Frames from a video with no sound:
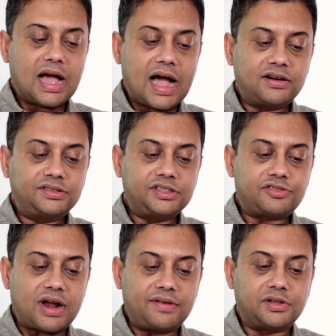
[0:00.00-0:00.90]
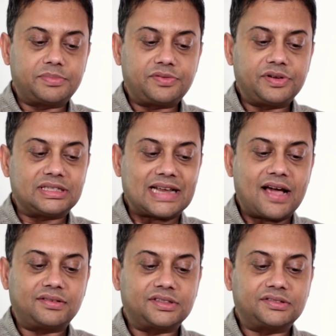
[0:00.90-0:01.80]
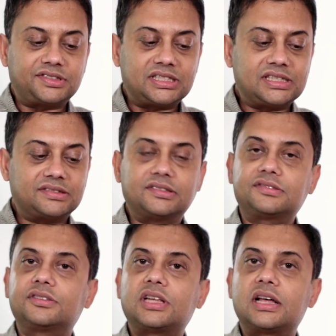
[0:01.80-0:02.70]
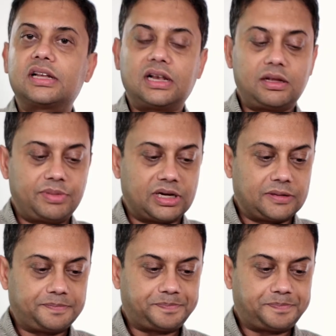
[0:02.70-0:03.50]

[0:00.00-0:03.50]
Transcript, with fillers: How does he travel between towns and cities in Sudan and Libya?